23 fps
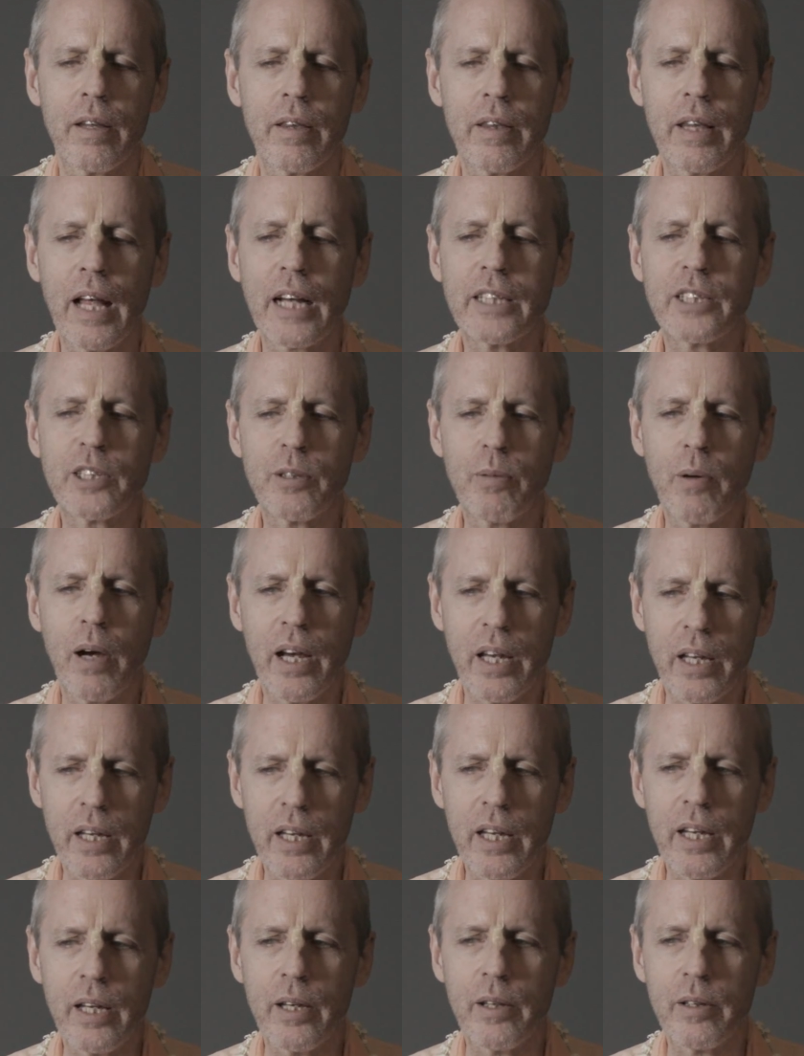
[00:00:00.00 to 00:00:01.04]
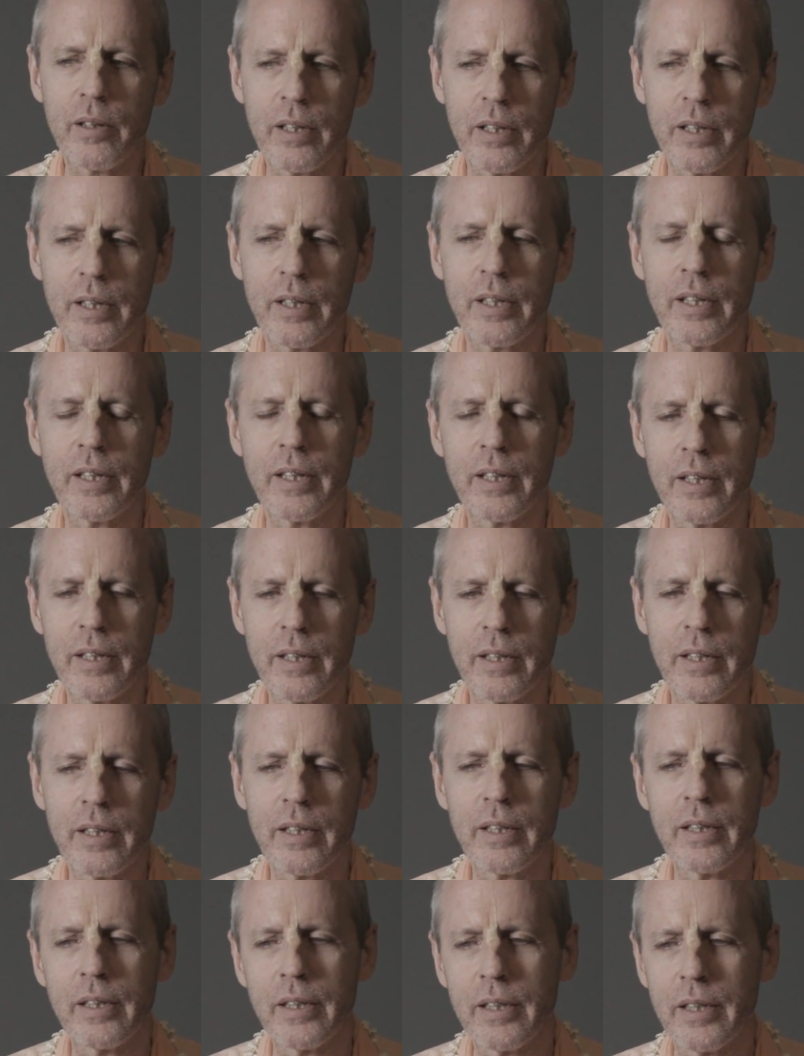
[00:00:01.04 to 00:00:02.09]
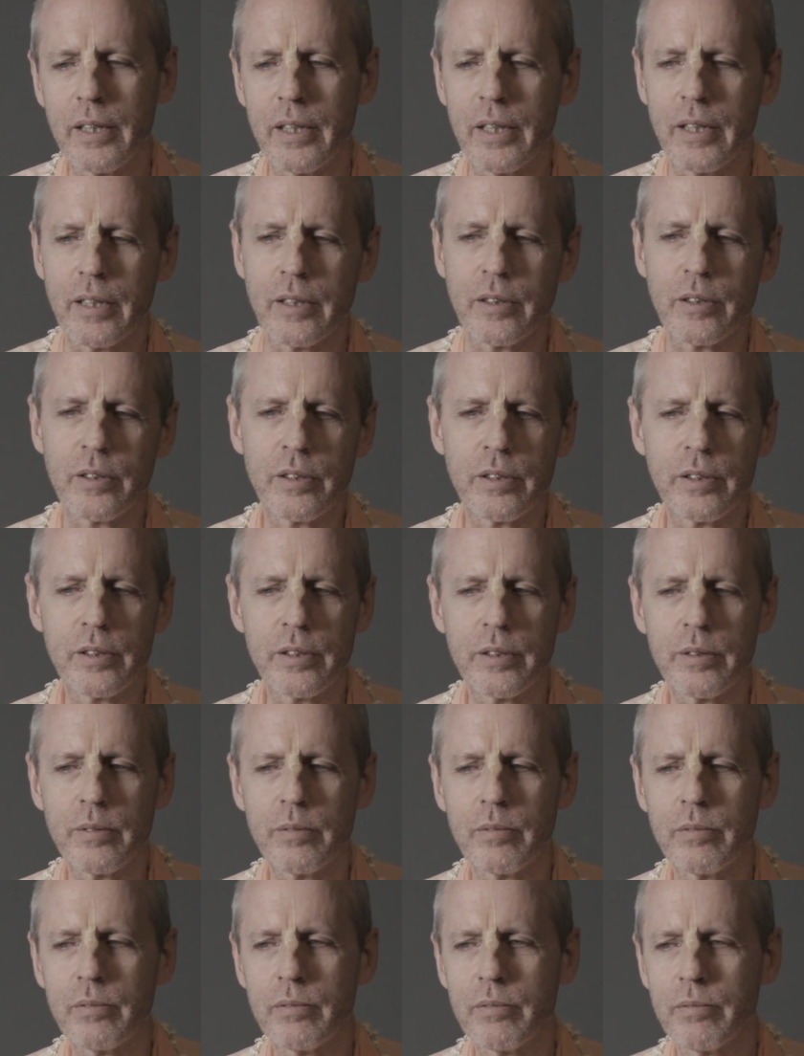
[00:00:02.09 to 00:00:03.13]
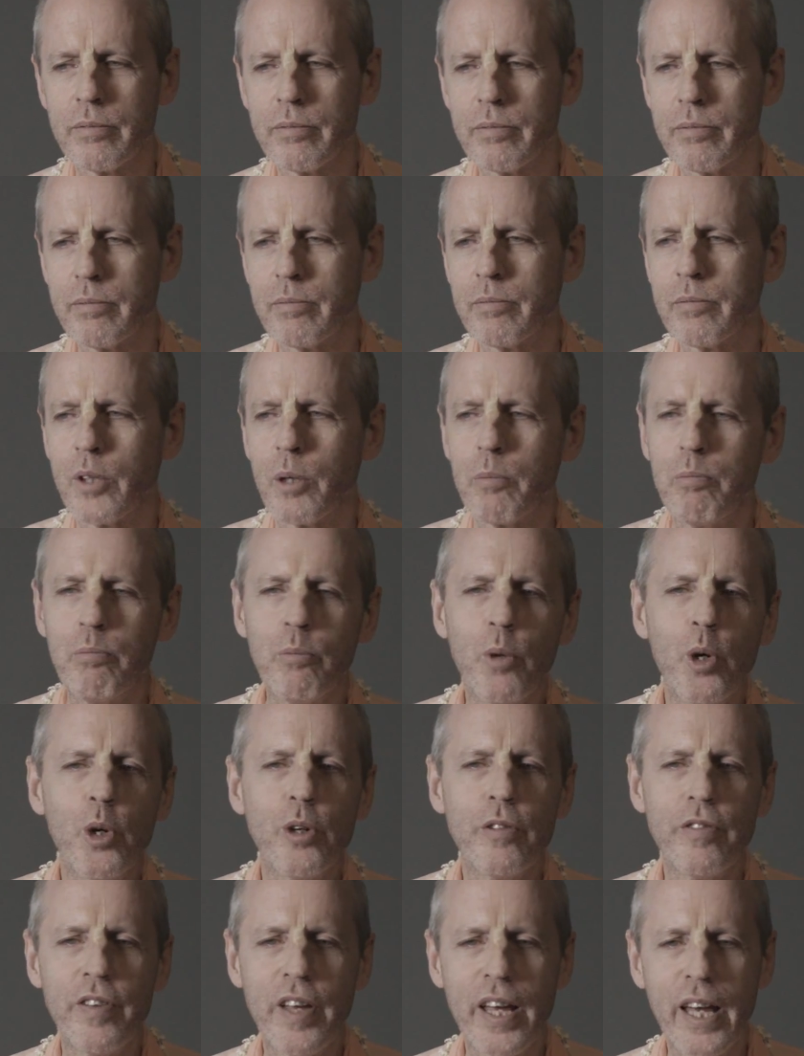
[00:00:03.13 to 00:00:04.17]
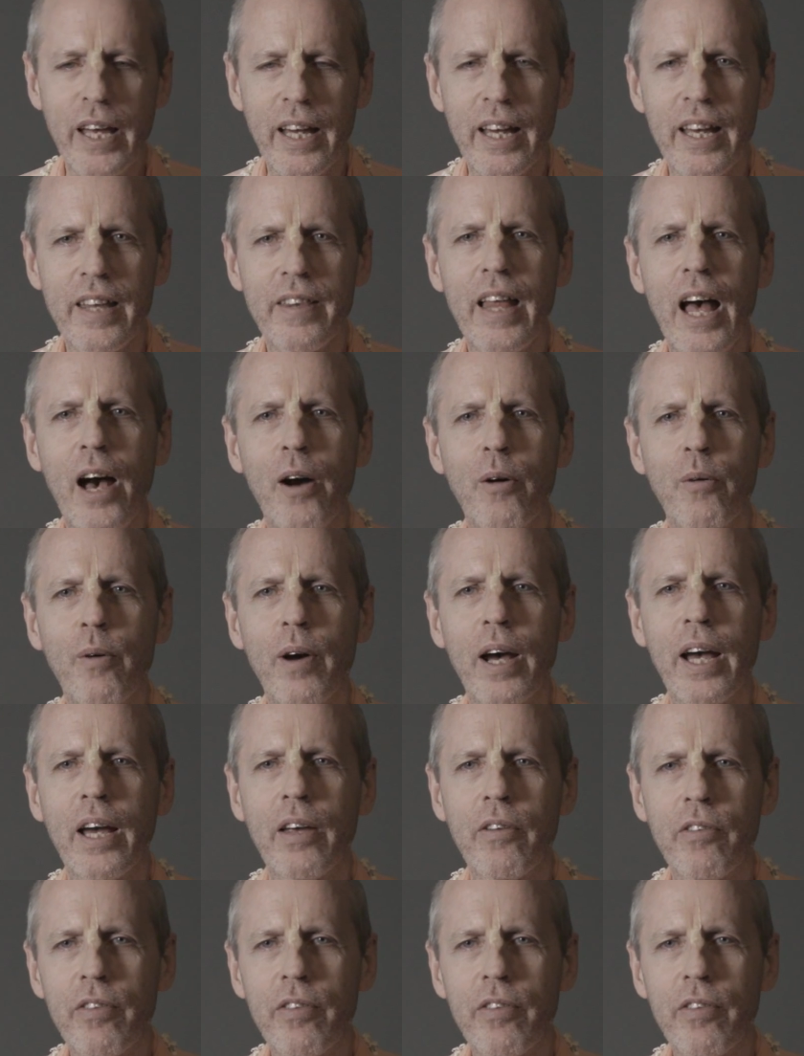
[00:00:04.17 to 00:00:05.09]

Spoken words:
That's why he is moving in that way.